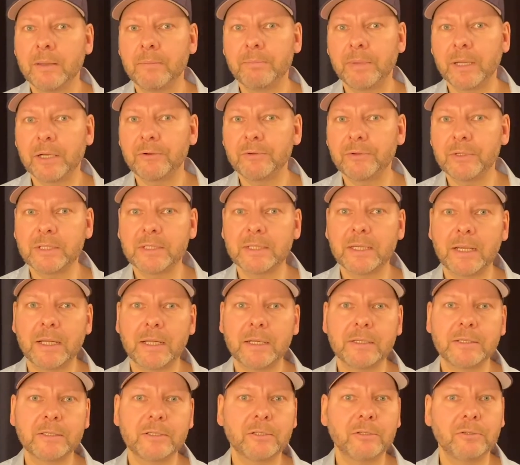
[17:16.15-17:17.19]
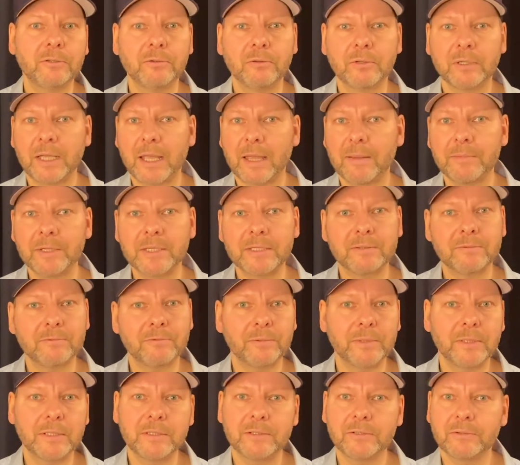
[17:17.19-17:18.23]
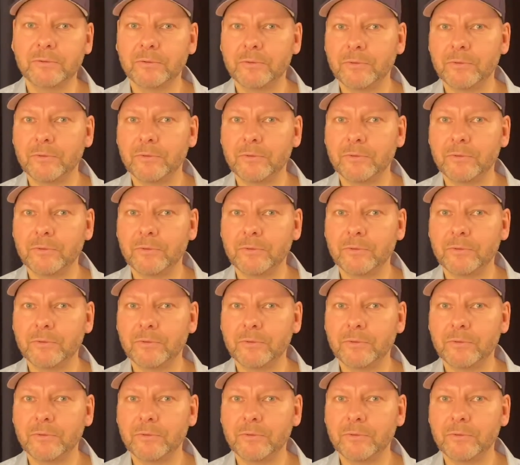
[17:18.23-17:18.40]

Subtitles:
battery cells, new chemistries,